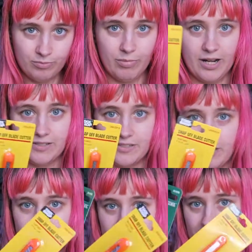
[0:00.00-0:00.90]
box
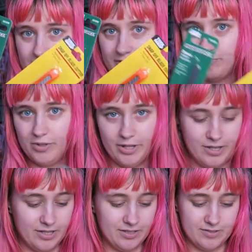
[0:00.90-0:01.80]
cutter and
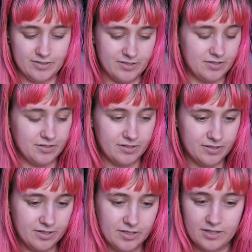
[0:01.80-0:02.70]
blades
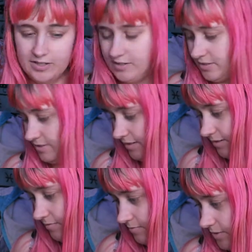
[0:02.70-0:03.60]
to
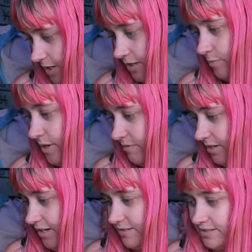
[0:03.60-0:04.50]
cut the baby
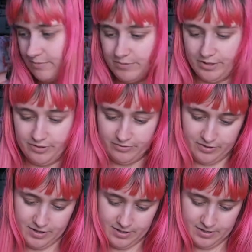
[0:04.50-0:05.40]
dolls up with.
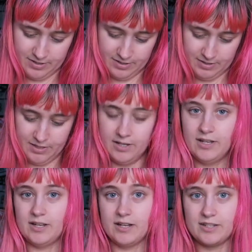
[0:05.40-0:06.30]

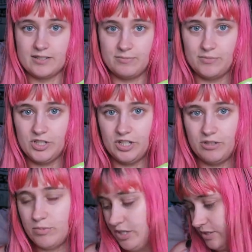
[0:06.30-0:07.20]
I got some
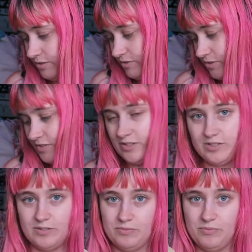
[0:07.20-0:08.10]
jelly beans
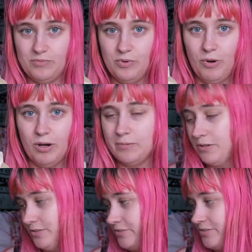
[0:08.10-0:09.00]
and some
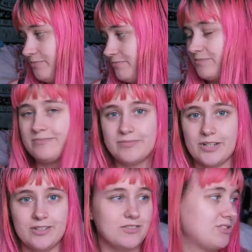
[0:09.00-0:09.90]
Whoppers.
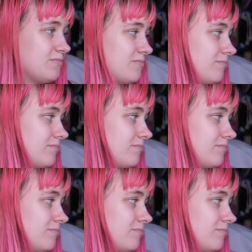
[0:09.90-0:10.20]
It's